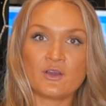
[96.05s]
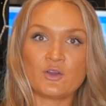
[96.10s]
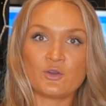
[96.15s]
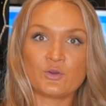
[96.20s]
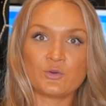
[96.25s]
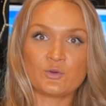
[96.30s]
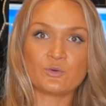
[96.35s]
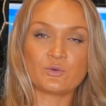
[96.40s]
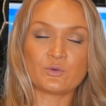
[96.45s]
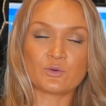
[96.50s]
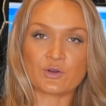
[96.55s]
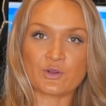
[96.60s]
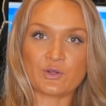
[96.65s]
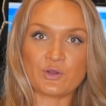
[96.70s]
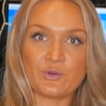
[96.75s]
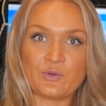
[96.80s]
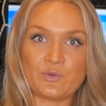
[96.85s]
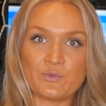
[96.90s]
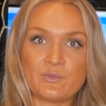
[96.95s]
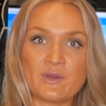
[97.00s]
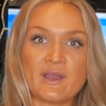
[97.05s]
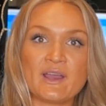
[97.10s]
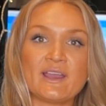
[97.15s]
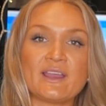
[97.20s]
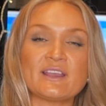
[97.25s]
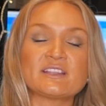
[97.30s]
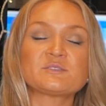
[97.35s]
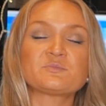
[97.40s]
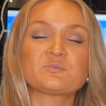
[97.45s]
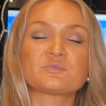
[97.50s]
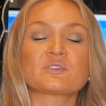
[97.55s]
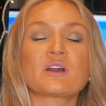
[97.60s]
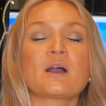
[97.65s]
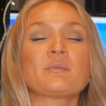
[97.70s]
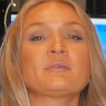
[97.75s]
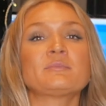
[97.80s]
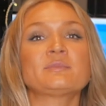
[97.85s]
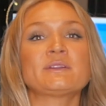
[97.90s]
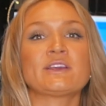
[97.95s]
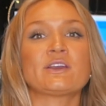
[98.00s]
who or whom, it's
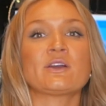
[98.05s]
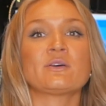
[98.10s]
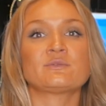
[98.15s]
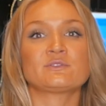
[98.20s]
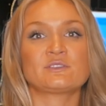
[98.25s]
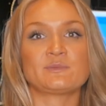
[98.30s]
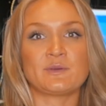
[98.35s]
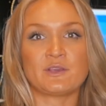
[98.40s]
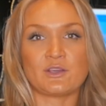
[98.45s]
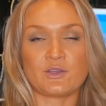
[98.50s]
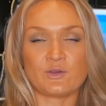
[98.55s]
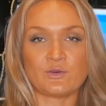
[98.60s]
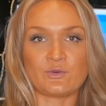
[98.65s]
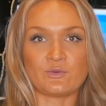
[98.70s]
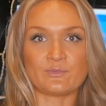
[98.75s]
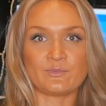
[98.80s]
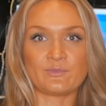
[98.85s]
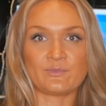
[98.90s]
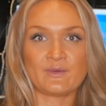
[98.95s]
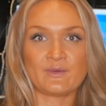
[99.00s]
probably going to be whom.